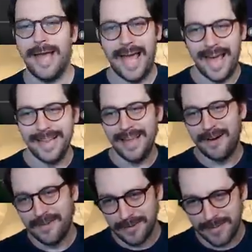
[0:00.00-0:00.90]
Hello,
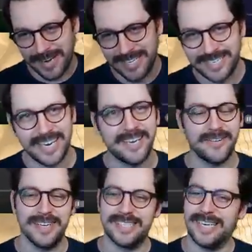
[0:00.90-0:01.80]
everybody. Jake, your
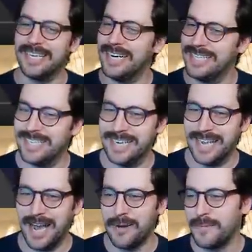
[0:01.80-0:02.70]
resident content
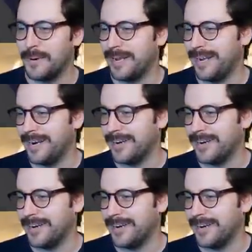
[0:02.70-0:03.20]
cowboy here.